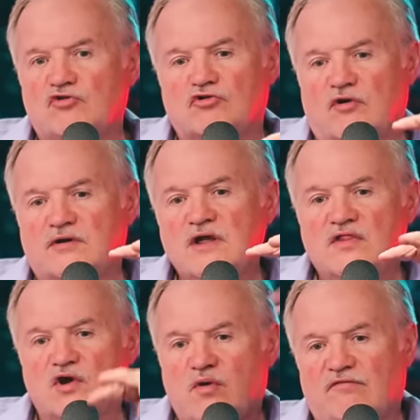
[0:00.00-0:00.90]
You'll learn
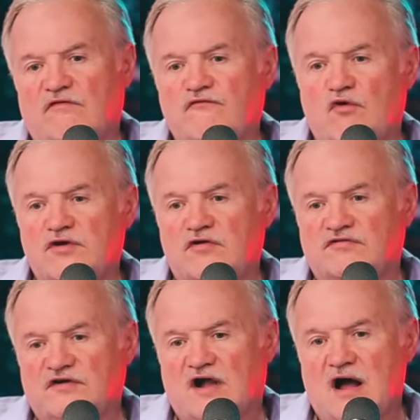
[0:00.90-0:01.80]
the equivalent of 4
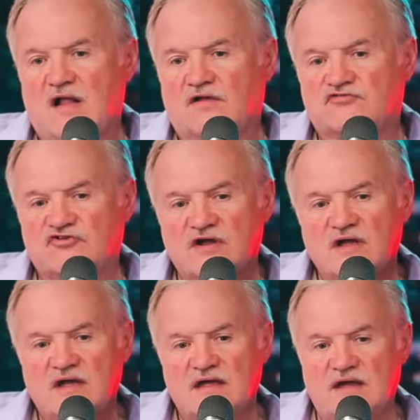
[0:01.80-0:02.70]
years of college
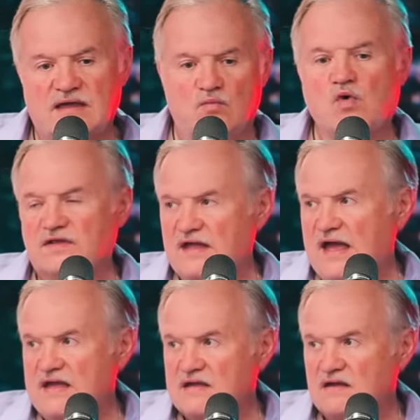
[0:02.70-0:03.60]
in one
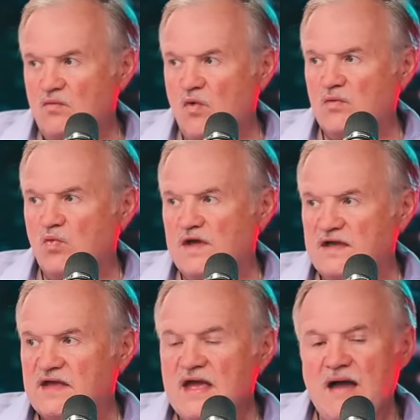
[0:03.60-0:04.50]
day, 1 week.